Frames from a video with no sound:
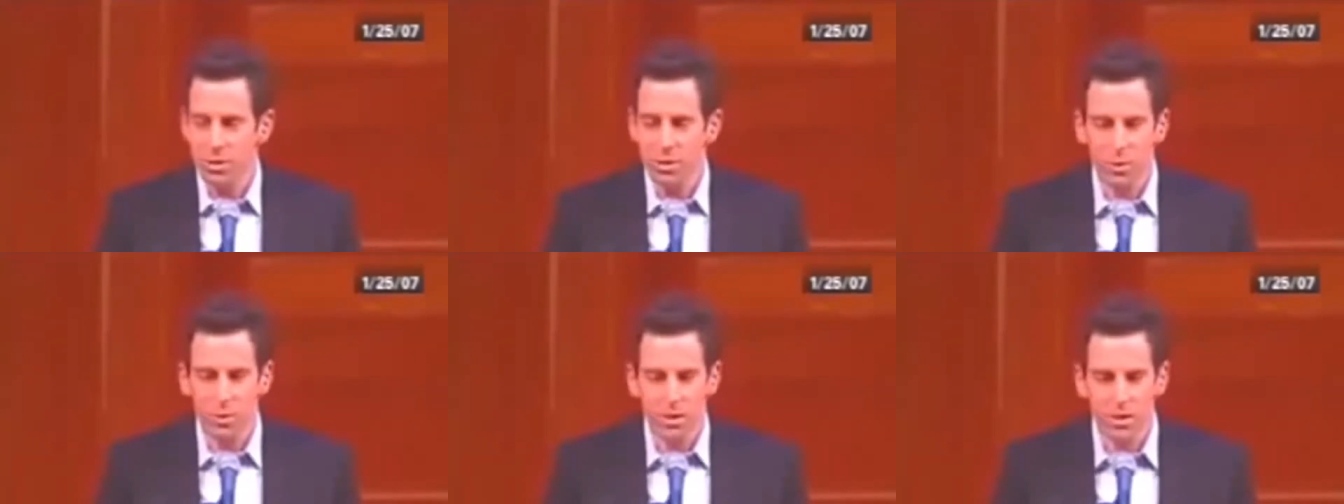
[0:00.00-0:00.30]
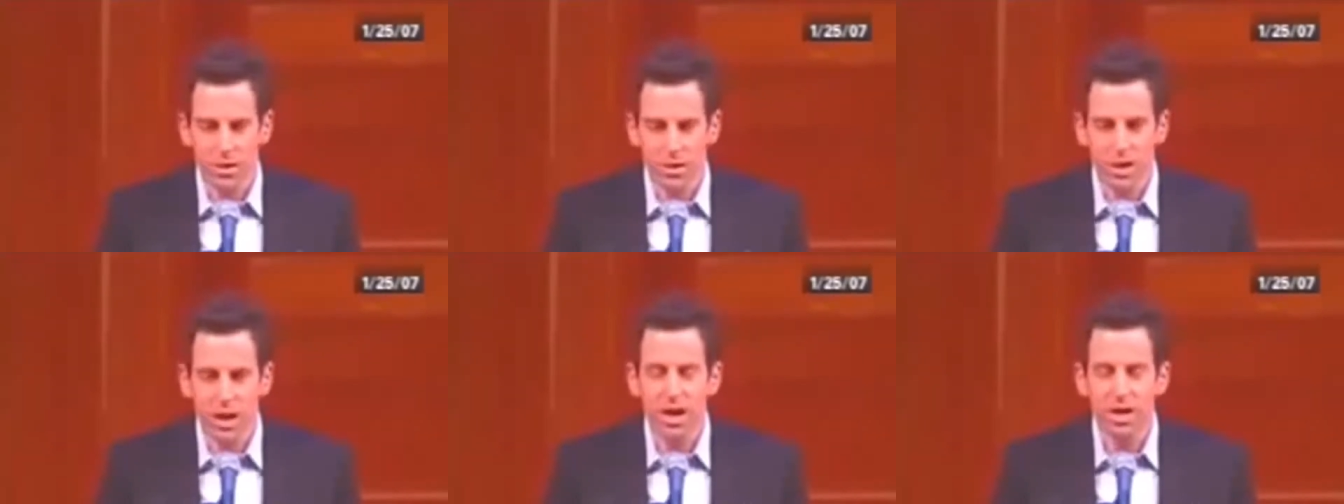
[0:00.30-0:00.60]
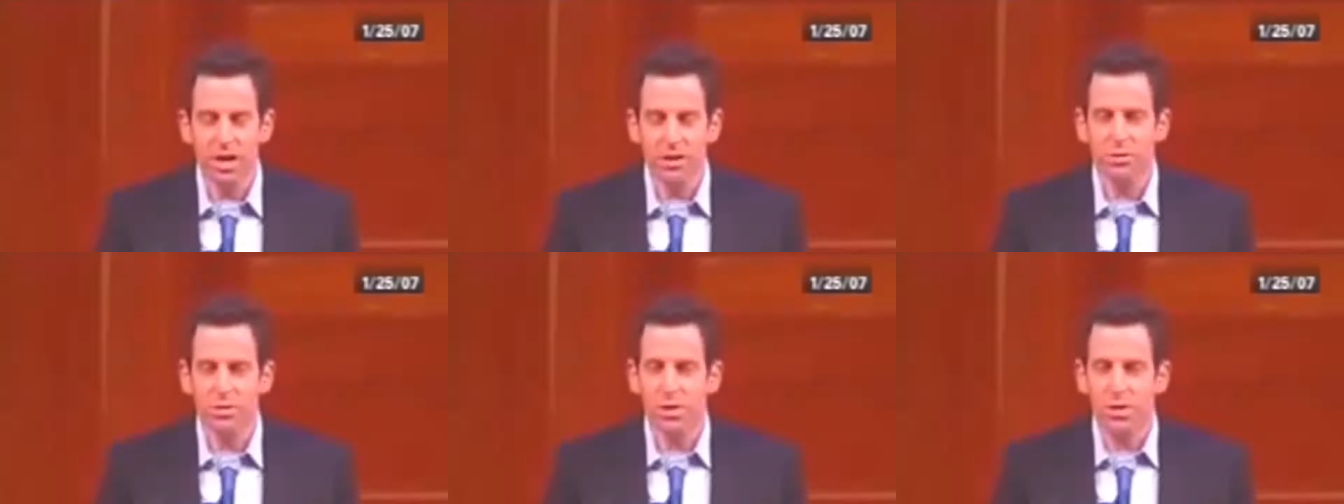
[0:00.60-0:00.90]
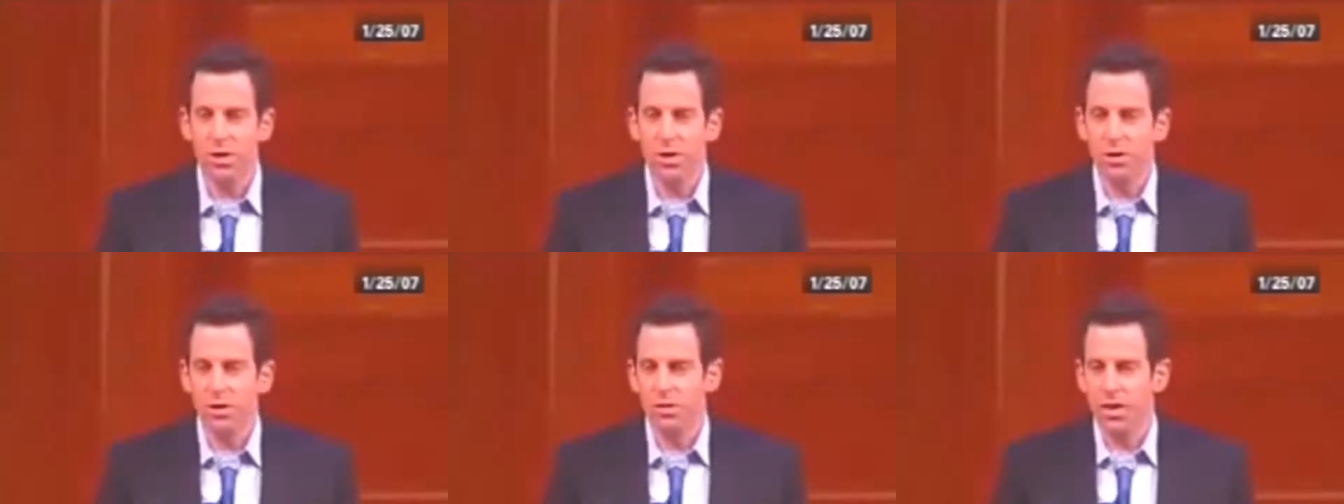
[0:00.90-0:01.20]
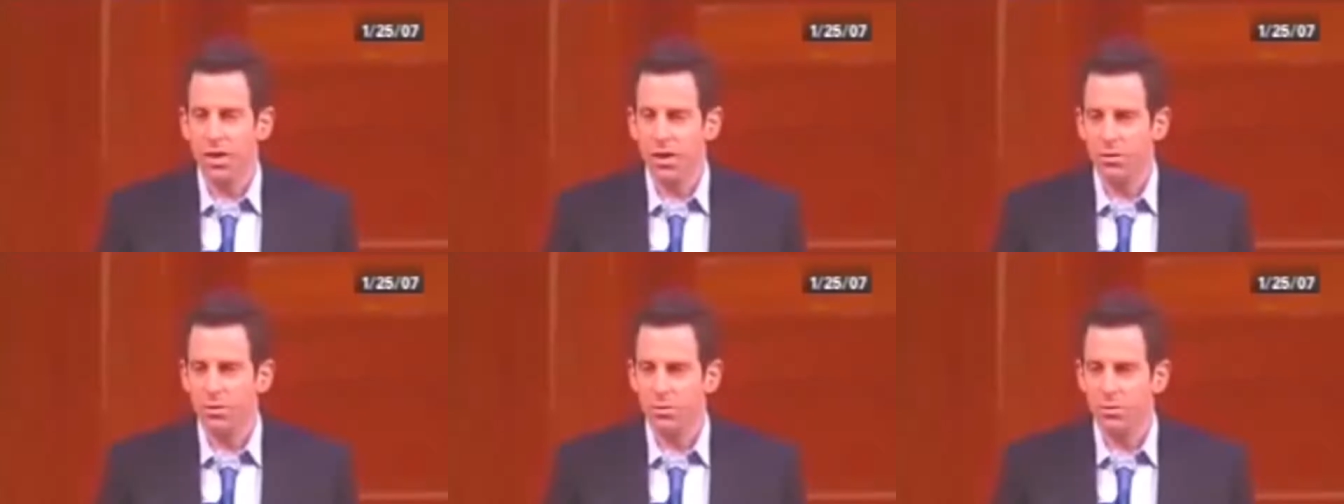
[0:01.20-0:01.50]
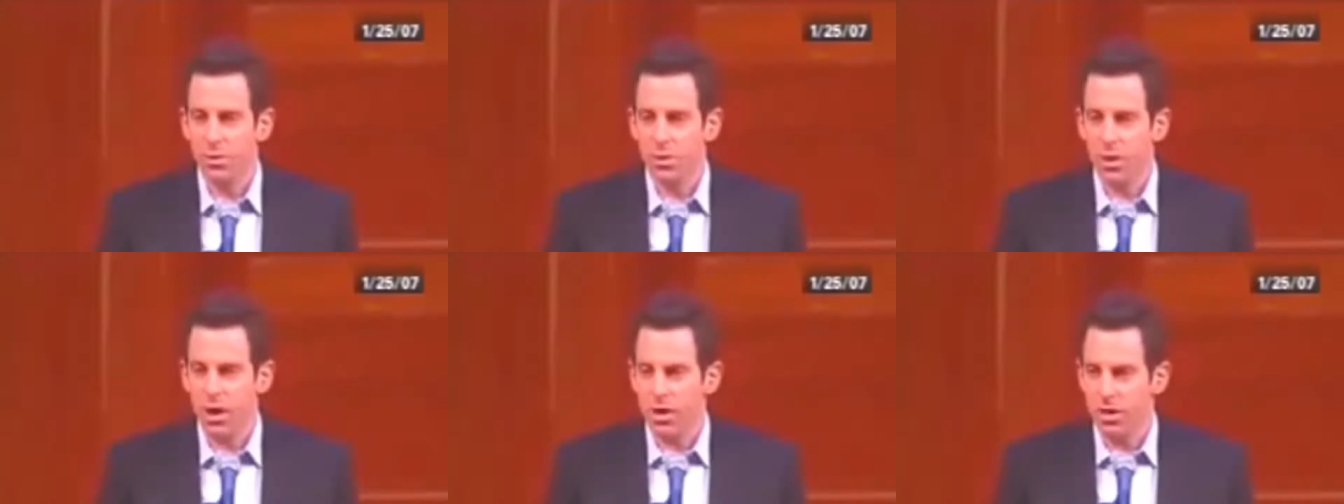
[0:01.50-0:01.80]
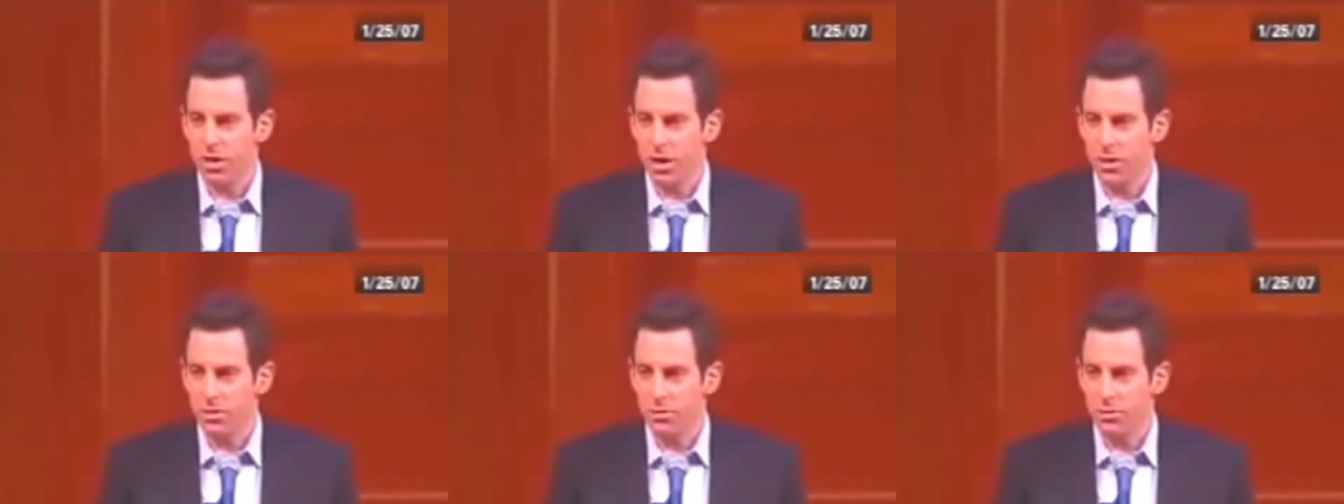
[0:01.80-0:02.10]
I mean, that we did not evolve out of
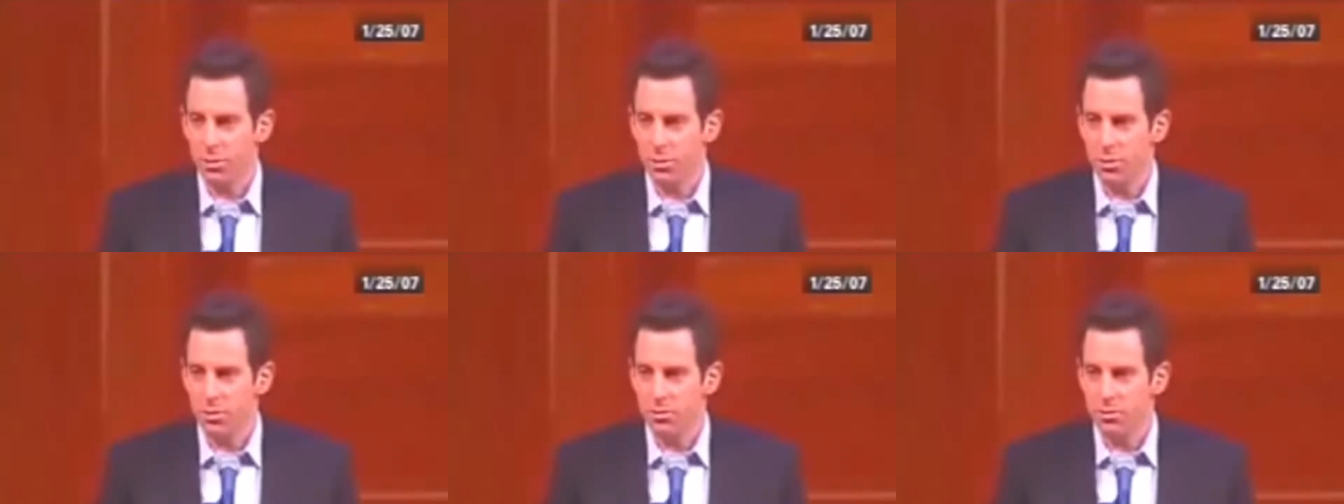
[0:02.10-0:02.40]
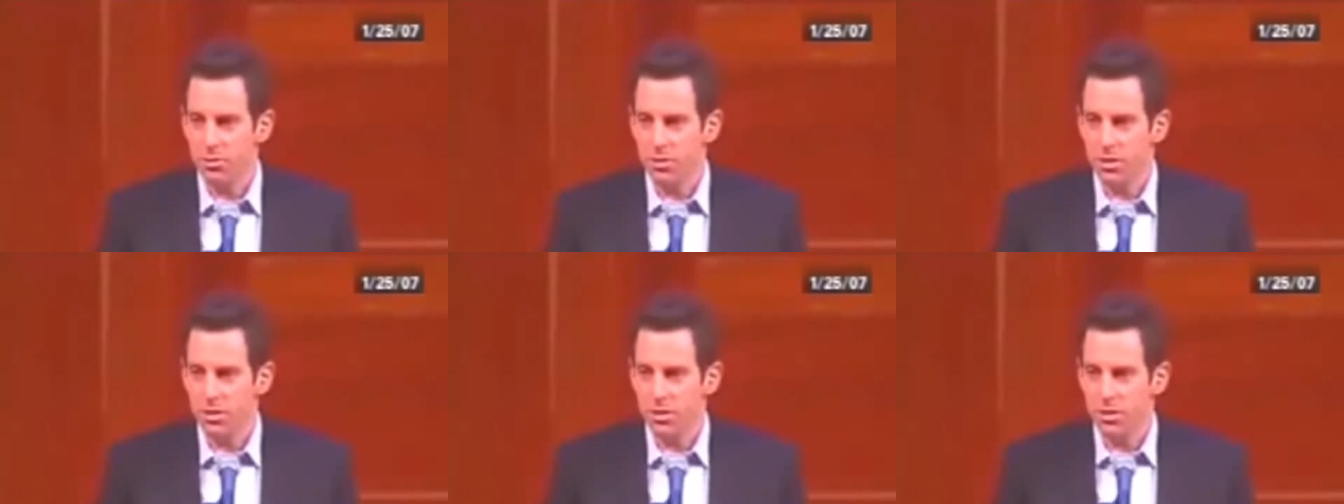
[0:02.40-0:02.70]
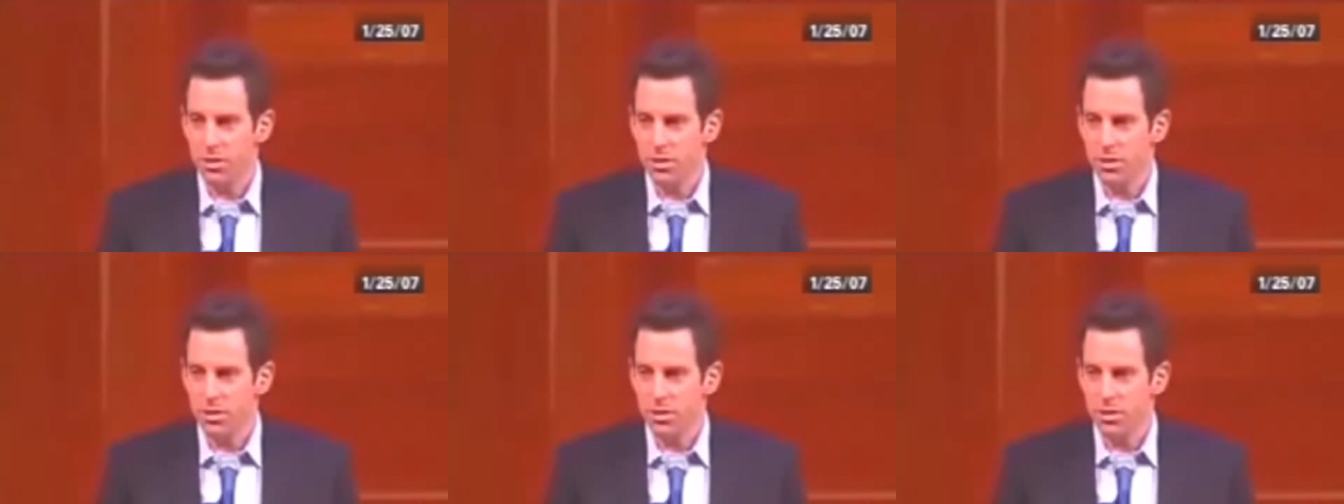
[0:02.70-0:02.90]
prior life forms.